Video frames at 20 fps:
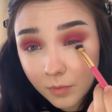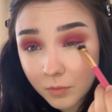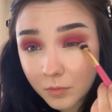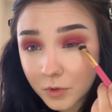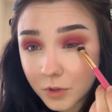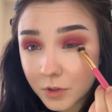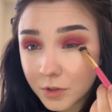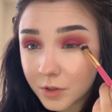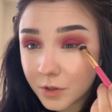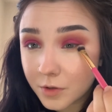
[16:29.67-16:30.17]

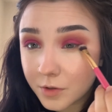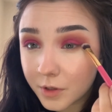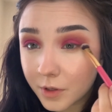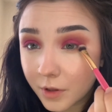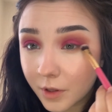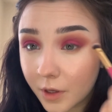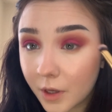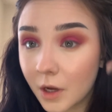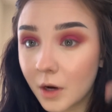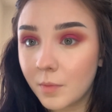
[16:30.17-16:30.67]
I'm just using the
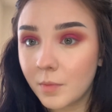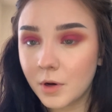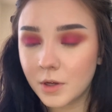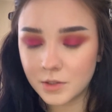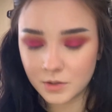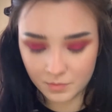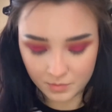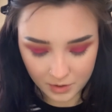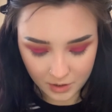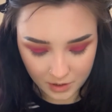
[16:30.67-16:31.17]
camera as
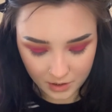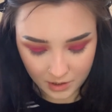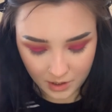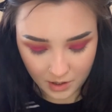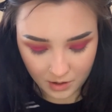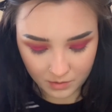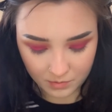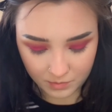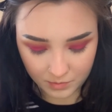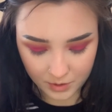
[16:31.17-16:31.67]
a mirror
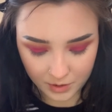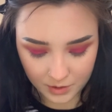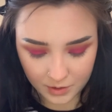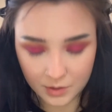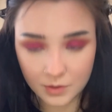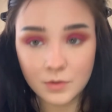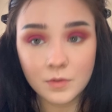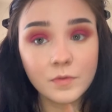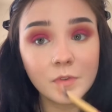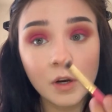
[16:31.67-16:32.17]
now
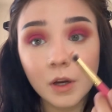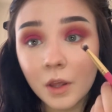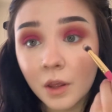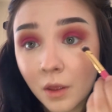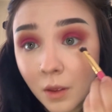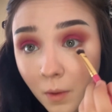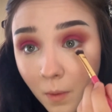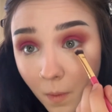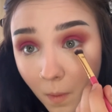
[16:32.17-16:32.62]
because fuck it.